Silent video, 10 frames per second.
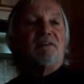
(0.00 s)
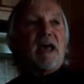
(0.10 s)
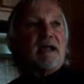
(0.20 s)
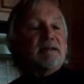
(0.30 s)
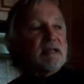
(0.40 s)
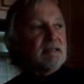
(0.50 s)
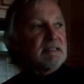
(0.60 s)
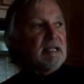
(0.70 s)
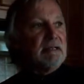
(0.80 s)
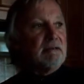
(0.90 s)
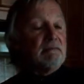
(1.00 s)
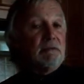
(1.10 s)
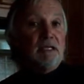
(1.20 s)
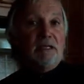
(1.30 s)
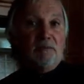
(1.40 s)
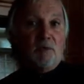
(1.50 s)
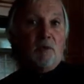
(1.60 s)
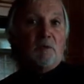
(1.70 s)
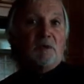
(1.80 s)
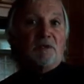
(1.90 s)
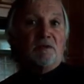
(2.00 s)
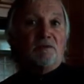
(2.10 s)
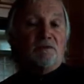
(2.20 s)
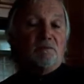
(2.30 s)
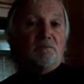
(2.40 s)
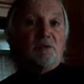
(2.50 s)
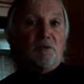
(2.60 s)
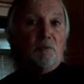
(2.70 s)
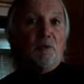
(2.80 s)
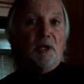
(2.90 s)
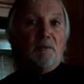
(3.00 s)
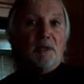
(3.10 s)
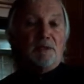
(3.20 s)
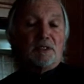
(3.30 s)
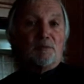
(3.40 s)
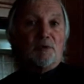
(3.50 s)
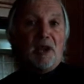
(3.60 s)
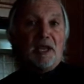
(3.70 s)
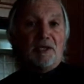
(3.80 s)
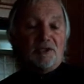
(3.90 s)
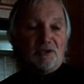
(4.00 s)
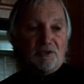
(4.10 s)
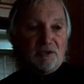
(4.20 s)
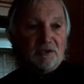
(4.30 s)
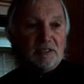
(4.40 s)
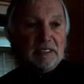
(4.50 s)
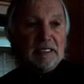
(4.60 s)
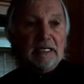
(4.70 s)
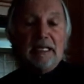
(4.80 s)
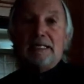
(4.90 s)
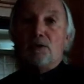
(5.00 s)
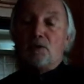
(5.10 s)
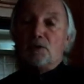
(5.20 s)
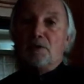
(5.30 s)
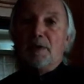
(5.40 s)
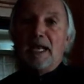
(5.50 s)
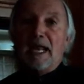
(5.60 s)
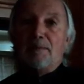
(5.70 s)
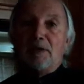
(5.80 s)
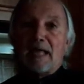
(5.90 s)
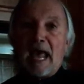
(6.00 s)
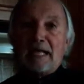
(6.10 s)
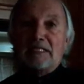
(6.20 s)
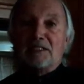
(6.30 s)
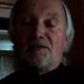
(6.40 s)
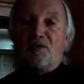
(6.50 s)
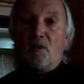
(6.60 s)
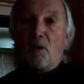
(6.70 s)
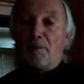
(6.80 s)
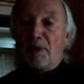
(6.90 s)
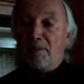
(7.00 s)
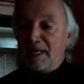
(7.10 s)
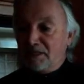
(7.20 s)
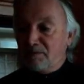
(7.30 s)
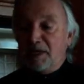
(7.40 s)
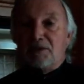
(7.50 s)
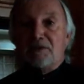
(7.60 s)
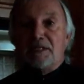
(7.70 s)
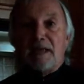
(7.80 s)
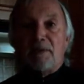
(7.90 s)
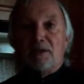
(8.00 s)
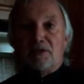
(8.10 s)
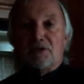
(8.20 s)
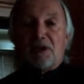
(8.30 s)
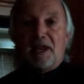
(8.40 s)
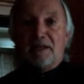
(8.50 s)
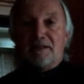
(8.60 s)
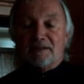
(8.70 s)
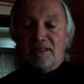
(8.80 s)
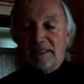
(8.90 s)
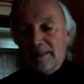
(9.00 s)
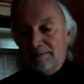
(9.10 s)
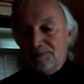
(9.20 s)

In fact," I said, in a moment of supreme inspiration, "it ought to be labelled has floor. Permit me to demonstrate."